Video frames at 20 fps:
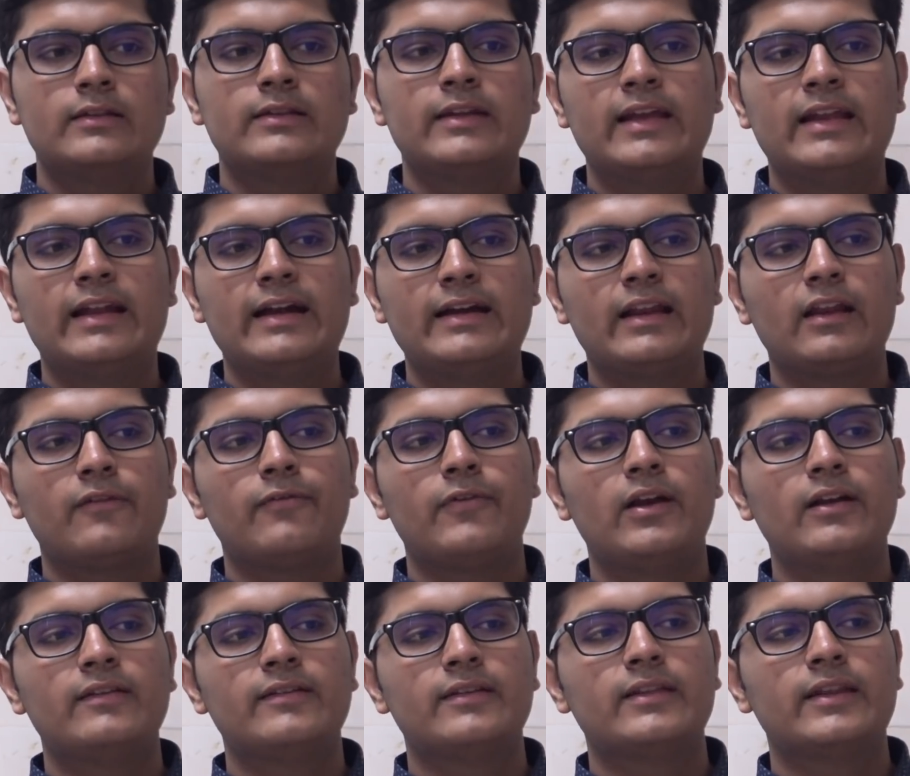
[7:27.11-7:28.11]
the electric
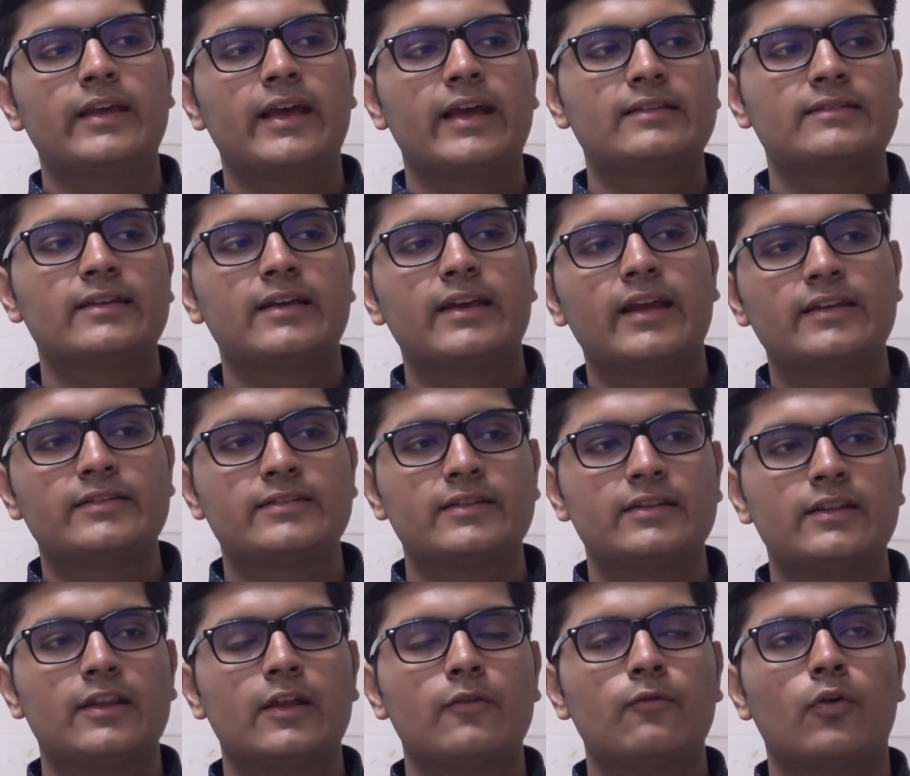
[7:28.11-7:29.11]
field is in the x
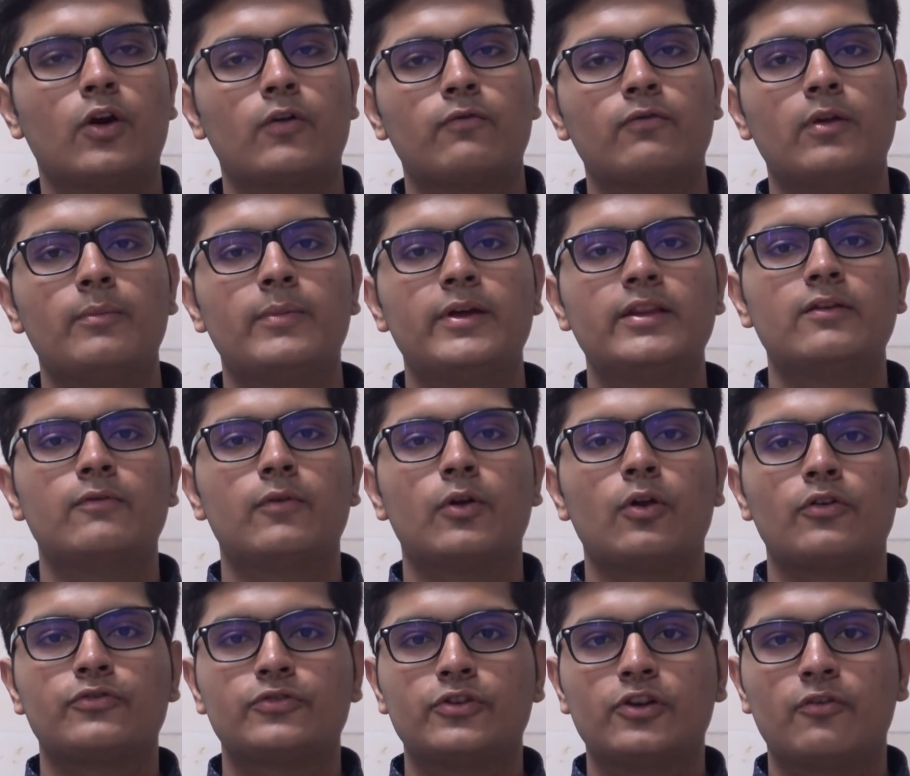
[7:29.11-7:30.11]
direction, then what will be the
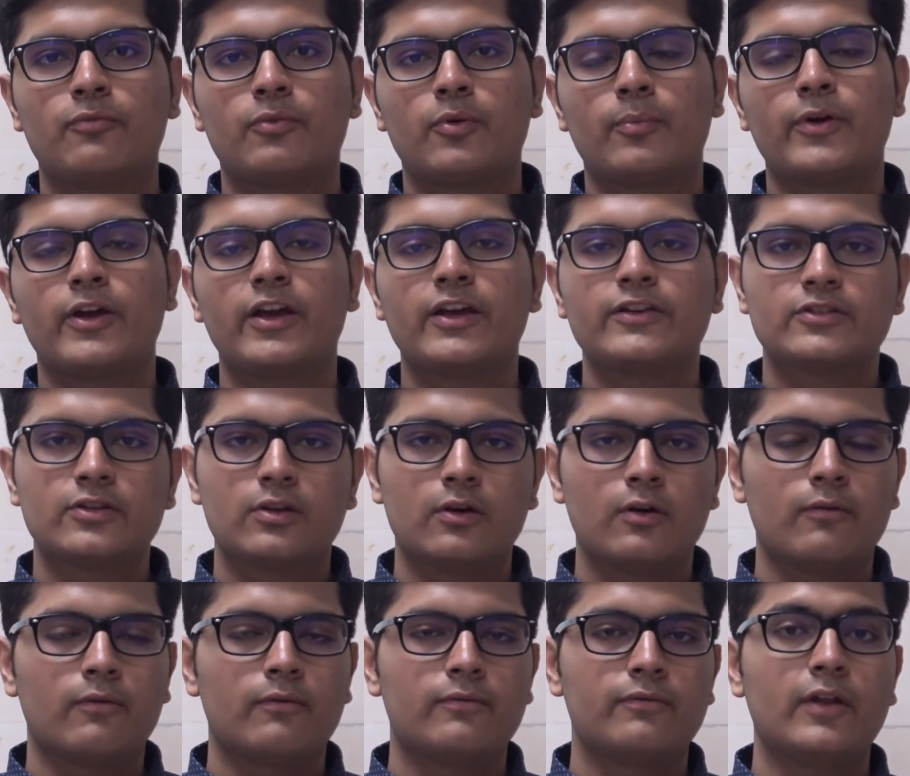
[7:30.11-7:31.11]
velocity of propagation,
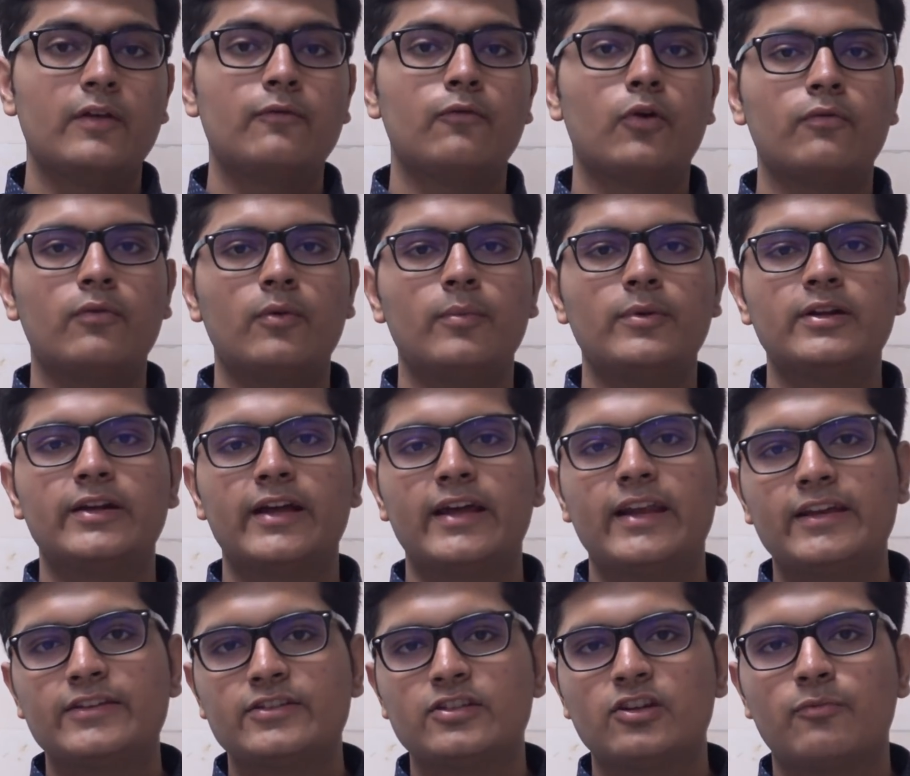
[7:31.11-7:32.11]
what will be the
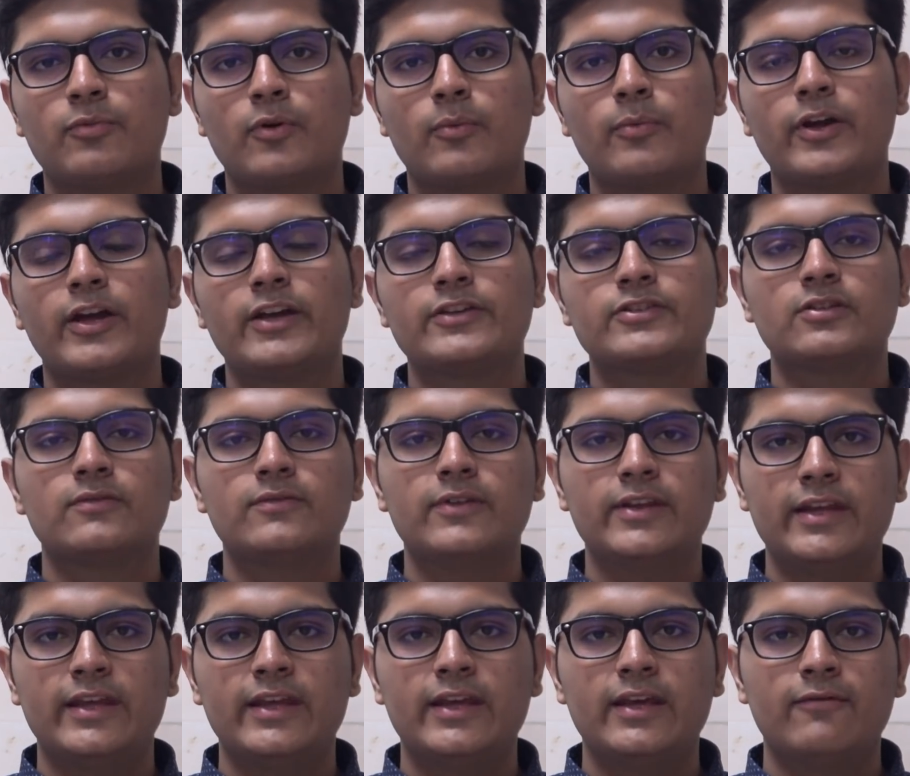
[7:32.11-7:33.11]
direction of propagation of
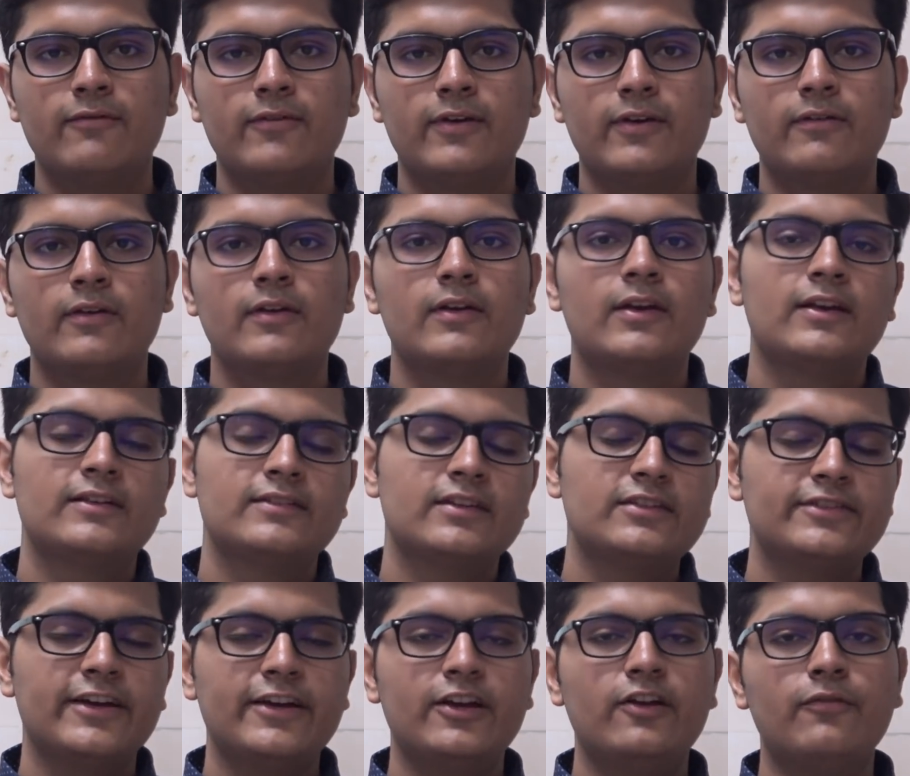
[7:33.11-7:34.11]
the EM wave.
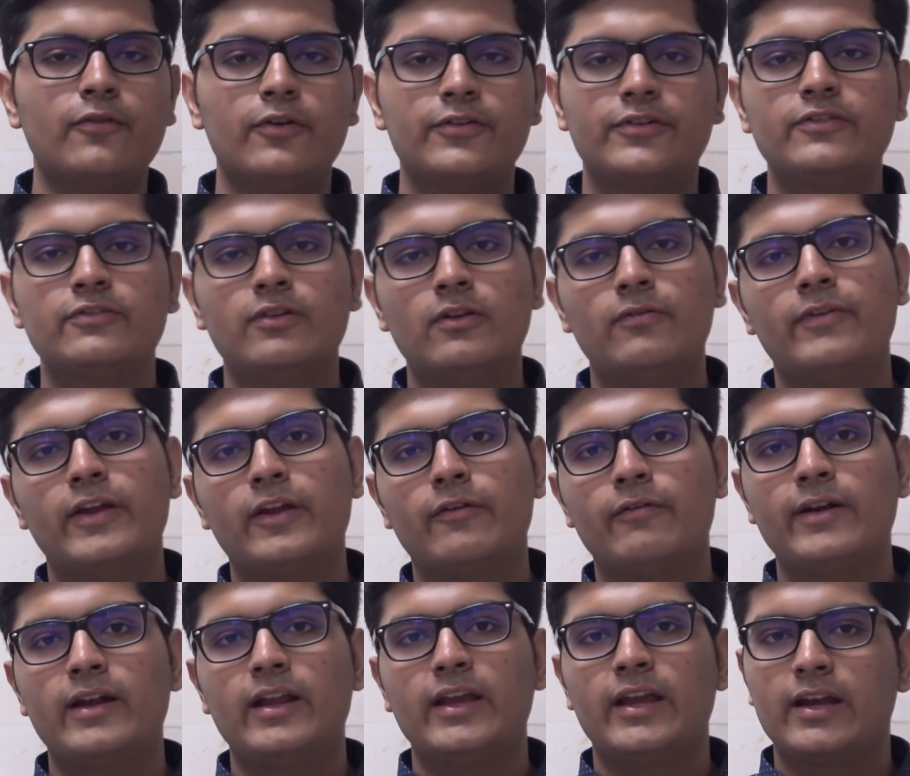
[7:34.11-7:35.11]
Such kind of questions you will
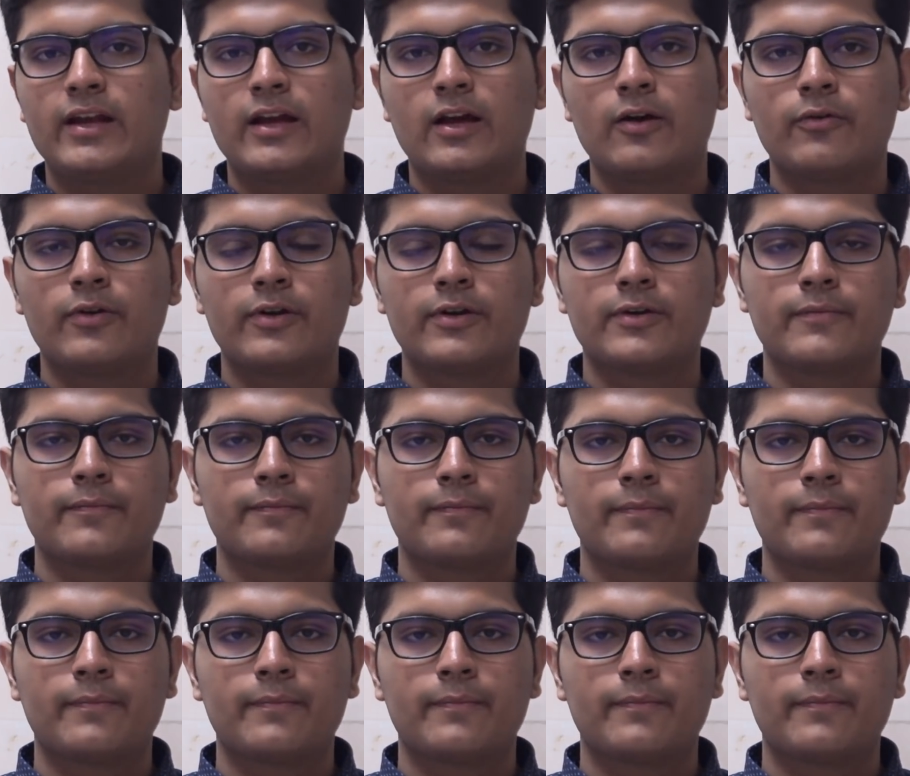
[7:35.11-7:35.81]
frequently encounter.